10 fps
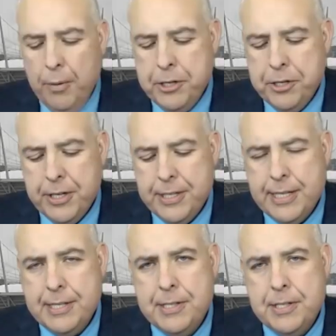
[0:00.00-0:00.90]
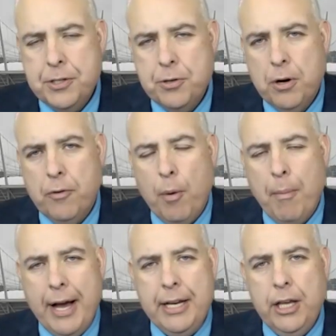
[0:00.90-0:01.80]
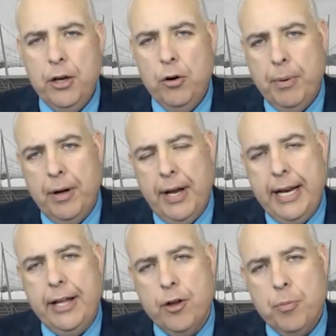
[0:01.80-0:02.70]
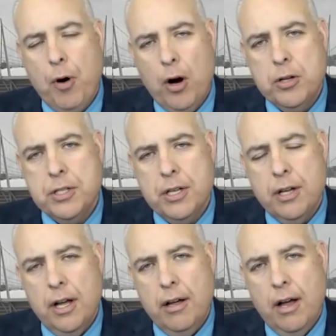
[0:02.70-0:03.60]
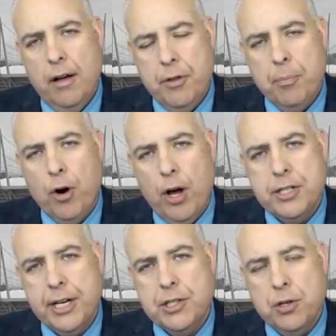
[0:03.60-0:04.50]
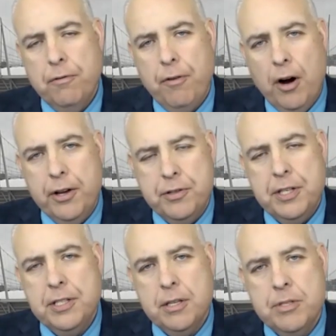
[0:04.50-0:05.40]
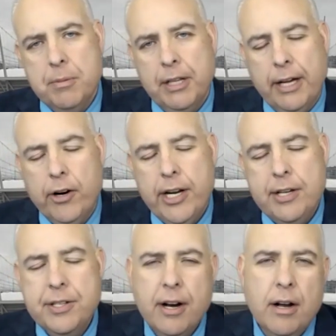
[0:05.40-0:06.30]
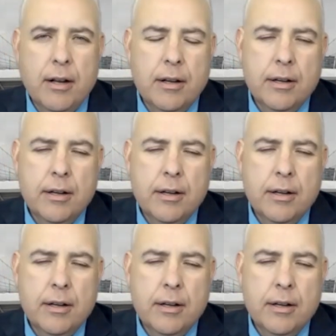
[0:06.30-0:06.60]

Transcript: Richard, is this sort of reminding you about any other parts uh, of the project so far? You've seen some similarities here?